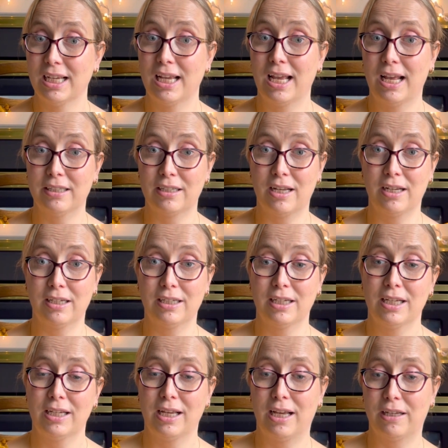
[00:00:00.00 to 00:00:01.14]
and I
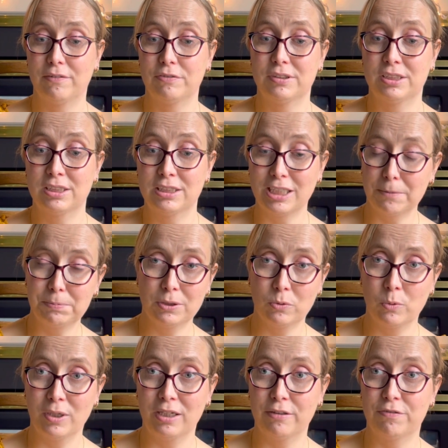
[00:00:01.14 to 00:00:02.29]
have stepped
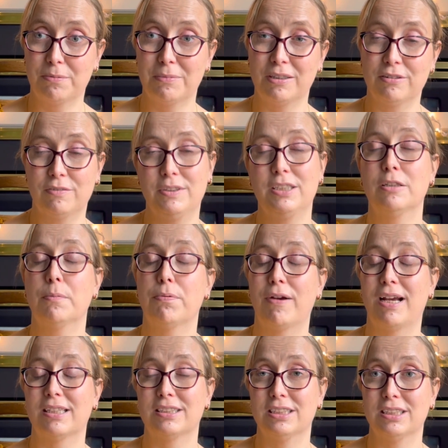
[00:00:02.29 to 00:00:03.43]
away from my vegan
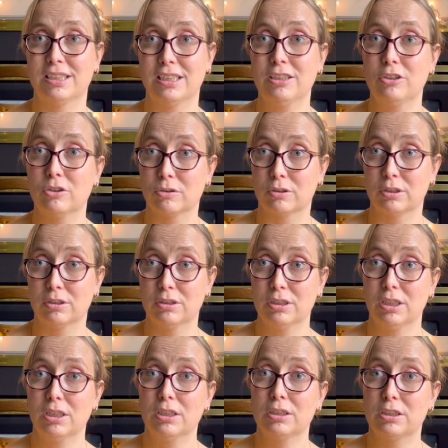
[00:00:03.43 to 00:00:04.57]
practice in certain
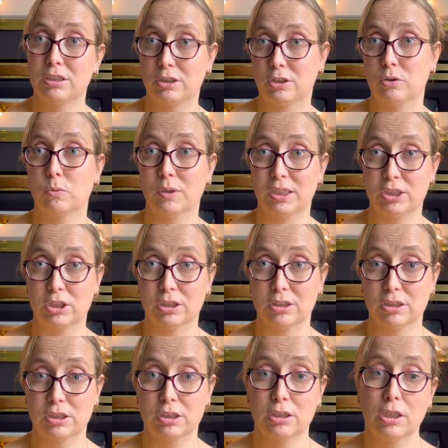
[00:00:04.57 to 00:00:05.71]

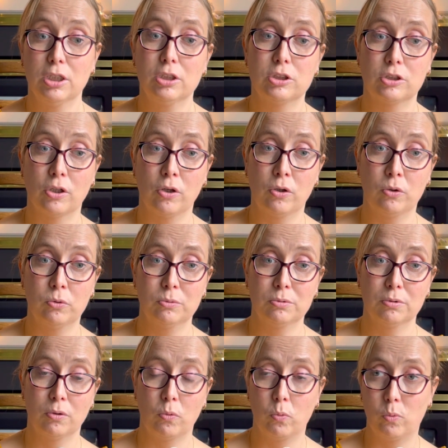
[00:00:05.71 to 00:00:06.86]
situations. So
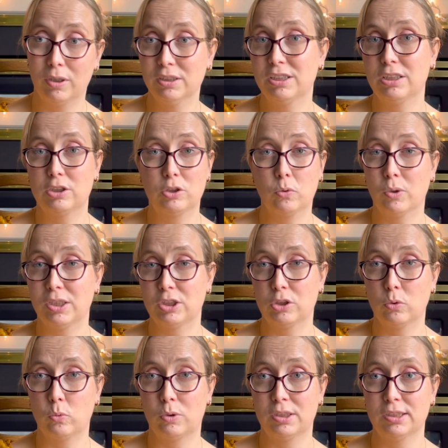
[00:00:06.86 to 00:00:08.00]
one
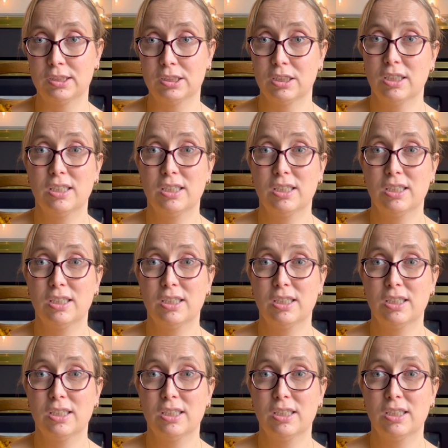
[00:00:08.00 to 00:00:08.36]
situation was